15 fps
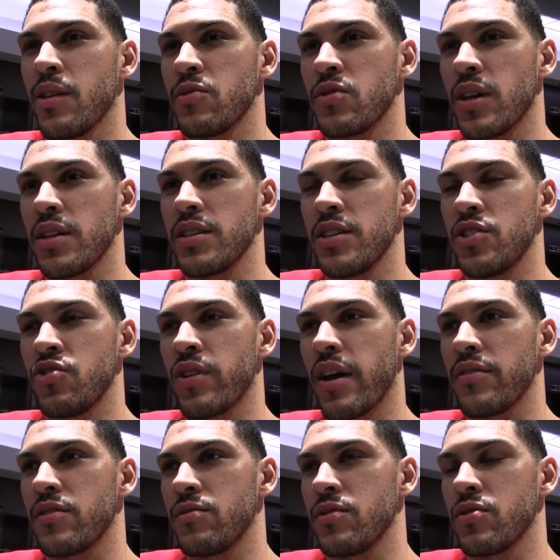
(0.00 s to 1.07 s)
so I was getting
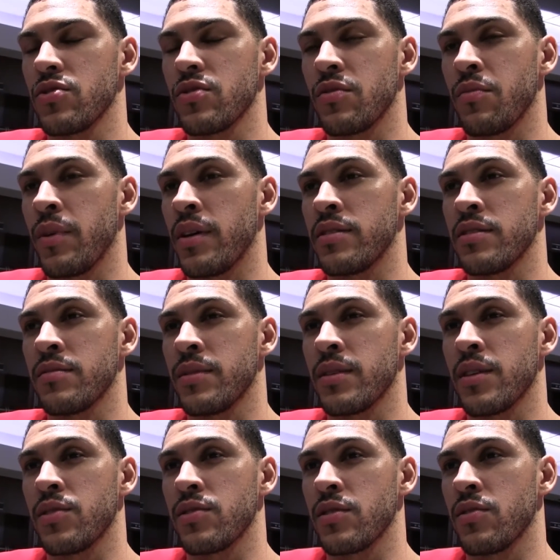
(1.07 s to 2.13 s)
drafted, which was amazing, man.
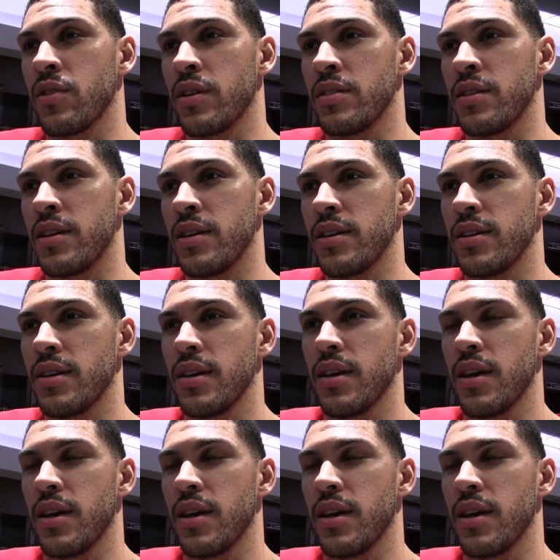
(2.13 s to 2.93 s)
That was a great day.